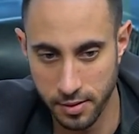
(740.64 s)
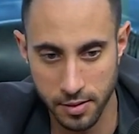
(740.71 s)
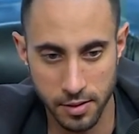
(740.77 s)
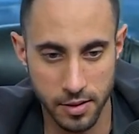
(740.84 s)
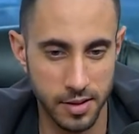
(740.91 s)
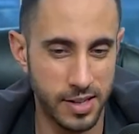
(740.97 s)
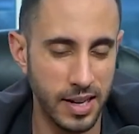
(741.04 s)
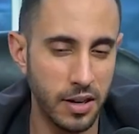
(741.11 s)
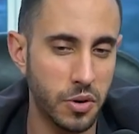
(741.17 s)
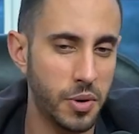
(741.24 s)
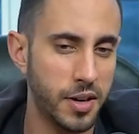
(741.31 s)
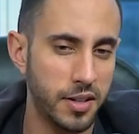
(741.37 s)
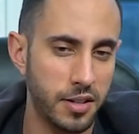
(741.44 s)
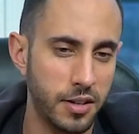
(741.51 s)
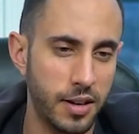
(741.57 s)
So let's take a
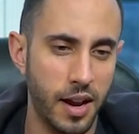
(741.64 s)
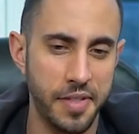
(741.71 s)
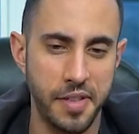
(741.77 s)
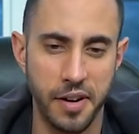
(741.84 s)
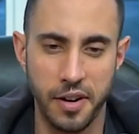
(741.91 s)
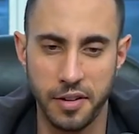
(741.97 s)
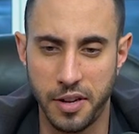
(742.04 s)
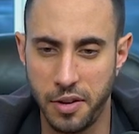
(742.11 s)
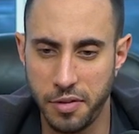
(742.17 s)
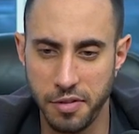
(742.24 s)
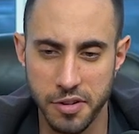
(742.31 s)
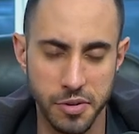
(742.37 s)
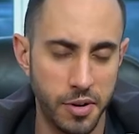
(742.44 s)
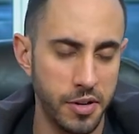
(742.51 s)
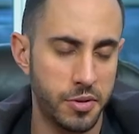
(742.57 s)
quick look at their Q3
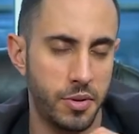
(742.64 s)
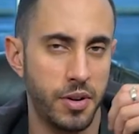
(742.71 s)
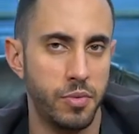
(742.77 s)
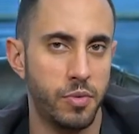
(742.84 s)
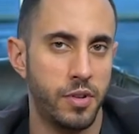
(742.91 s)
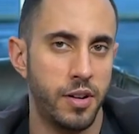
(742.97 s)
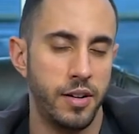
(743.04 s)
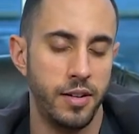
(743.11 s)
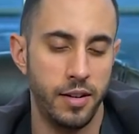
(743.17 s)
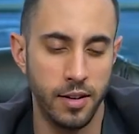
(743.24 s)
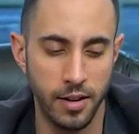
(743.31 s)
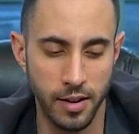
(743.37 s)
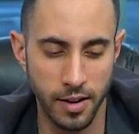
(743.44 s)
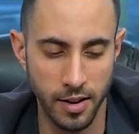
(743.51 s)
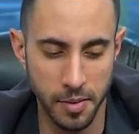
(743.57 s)
2021
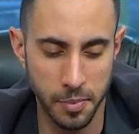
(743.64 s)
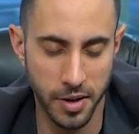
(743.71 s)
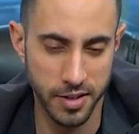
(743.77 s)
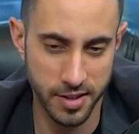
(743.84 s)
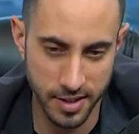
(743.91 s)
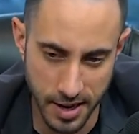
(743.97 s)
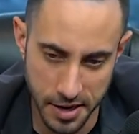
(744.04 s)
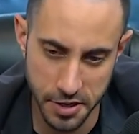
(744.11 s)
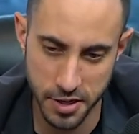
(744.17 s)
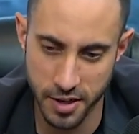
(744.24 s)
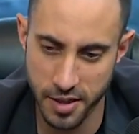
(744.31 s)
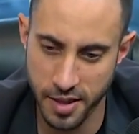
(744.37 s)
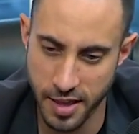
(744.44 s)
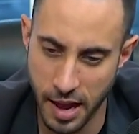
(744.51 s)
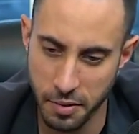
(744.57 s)
presentation,
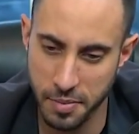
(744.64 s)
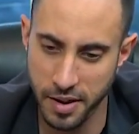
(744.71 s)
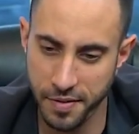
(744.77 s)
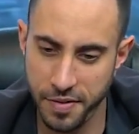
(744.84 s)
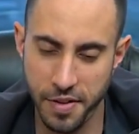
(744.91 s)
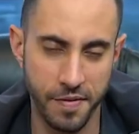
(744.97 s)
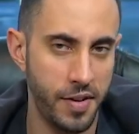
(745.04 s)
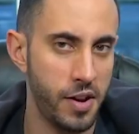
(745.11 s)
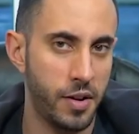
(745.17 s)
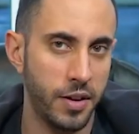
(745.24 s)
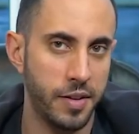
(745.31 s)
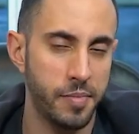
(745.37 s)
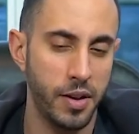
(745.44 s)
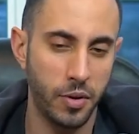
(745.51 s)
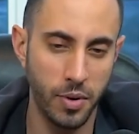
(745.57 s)
and then that will be it for the video. I'll
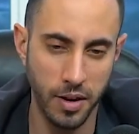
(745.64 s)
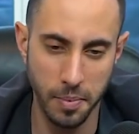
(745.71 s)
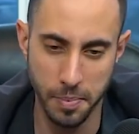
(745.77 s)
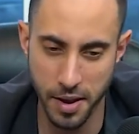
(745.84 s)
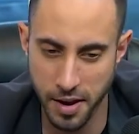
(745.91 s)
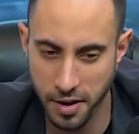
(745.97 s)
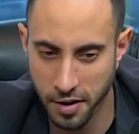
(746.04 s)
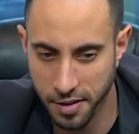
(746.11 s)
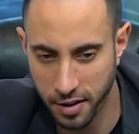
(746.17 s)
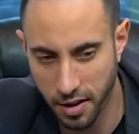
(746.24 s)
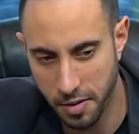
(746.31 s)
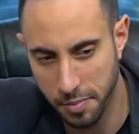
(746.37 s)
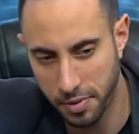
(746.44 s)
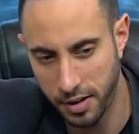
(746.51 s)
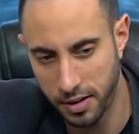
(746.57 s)
give my quick opinion on the
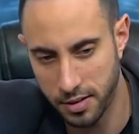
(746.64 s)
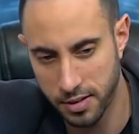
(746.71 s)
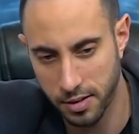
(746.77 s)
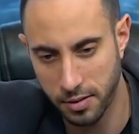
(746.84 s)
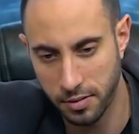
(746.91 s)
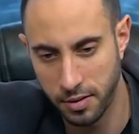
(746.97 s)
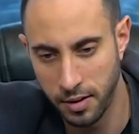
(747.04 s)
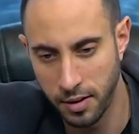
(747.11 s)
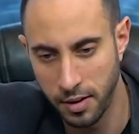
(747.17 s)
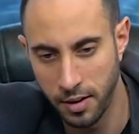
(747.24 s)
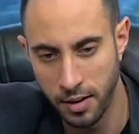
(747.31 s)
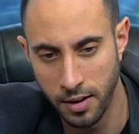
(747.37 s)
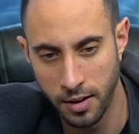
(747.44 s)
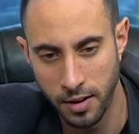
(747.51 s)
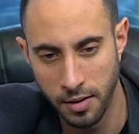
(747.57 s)
company. So
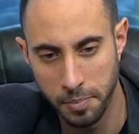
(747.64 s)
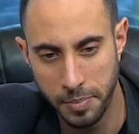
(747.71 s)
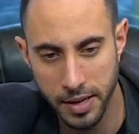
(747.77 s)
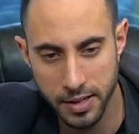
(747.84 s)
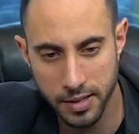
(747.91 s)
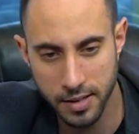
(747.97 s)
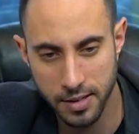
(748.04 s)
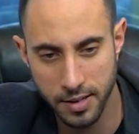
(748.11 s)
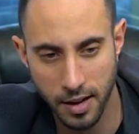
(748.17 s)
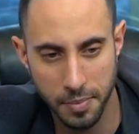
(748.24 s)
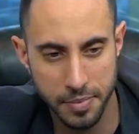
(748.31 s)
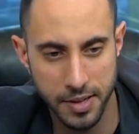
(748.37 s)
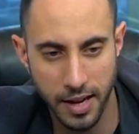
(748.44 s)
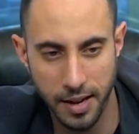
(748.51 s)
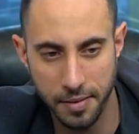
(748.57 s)
business
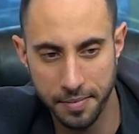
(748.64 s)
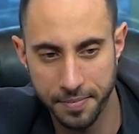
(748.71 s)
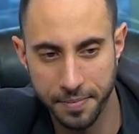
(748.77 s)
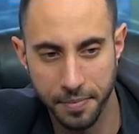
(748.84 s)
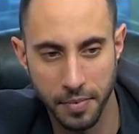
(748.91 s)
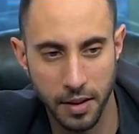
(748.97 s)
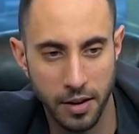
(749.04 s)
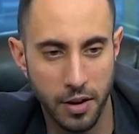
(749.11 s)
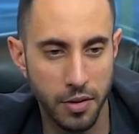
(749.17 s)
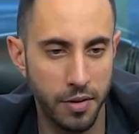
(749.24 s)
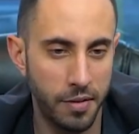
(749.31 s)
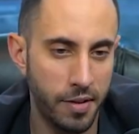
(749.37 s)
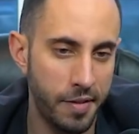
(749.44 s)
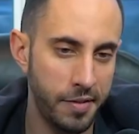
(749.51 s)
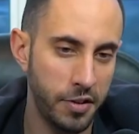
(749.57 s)
update.
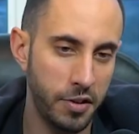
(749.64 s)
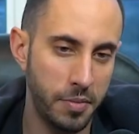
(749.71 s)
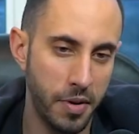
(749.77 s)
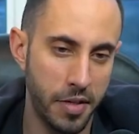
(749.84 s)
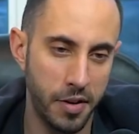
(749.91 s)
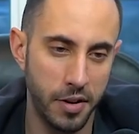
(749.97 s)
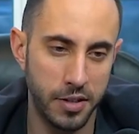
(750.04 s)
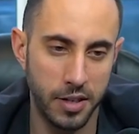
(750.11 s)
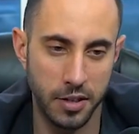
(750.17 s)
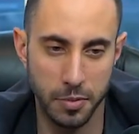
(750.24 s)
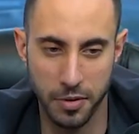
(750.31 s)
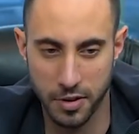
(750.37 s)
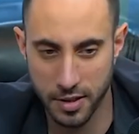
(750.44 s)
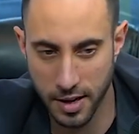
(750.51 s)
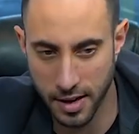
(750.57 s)
Q3 revenue grew by
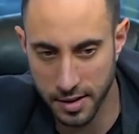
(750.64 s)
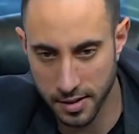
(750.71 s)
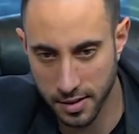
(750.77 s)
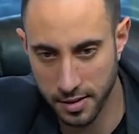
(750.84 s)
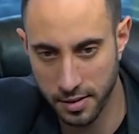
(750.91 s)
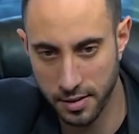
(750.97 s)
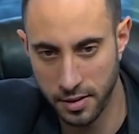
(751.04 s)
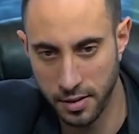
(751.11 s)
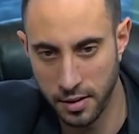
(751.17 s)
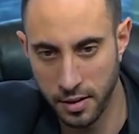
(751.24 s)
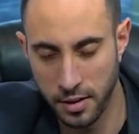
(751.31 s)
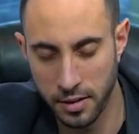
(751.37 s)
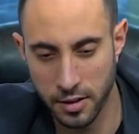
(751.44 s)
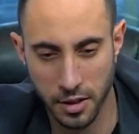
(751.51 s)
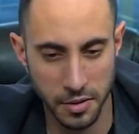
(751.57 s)
36%.
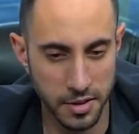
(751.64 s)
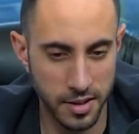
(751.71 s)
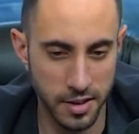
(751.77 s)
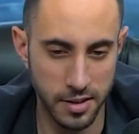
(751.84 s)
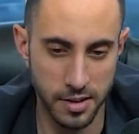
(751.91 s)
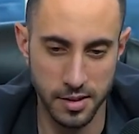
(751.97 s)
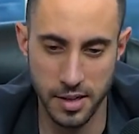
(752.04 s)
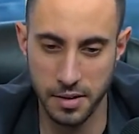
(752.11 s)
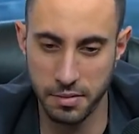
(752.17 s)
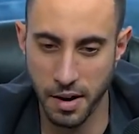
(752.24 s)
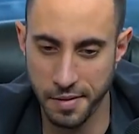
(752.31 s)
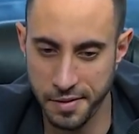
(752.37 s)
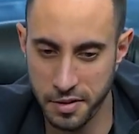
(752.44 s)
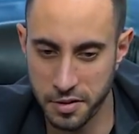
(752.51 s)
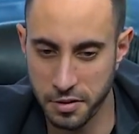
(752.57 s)
It's always nice to see
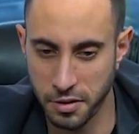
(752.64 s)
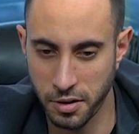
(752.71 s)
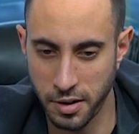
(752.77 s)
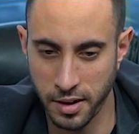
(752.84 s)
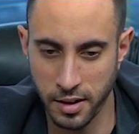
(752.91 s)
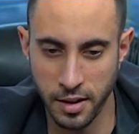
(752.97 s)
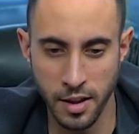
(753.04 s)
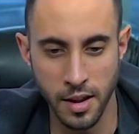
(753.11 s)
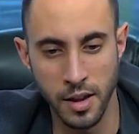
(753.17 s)
revenues growing.